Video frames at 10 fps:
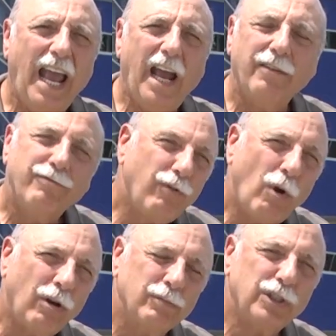and
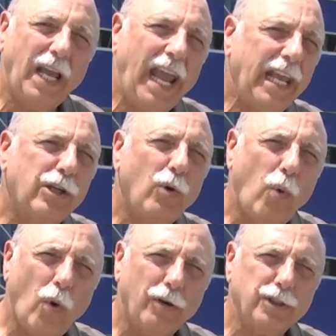forms a
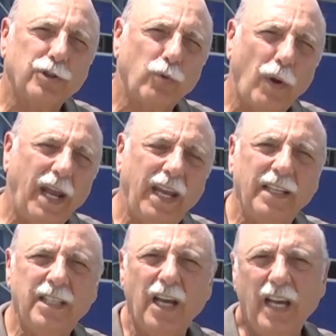
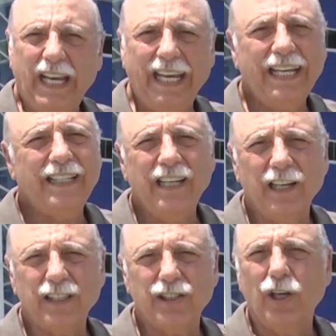coarse-grained
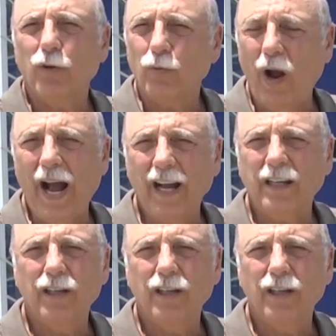igneous rock